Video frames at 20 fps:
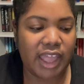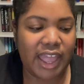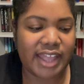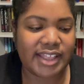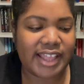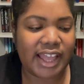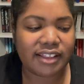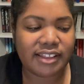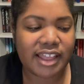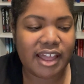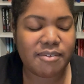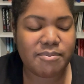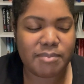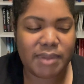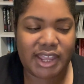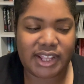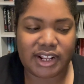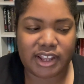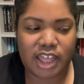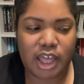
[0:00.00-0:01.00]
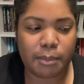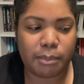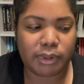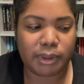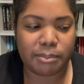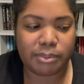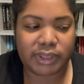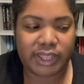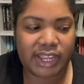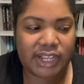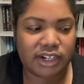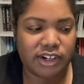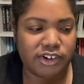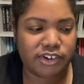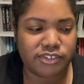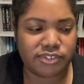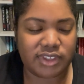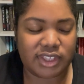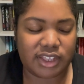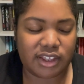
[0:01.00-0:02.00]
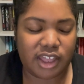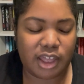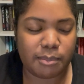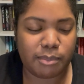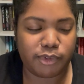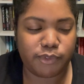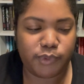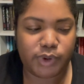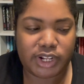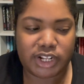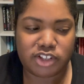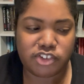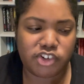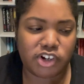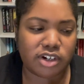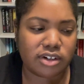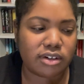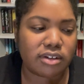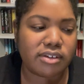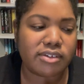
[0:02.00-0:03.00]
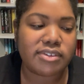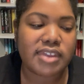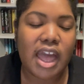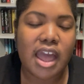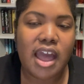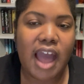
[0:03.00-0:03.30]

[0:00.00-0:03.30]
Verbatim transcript: And now that I've made a couple of planners and a couple of reading journals,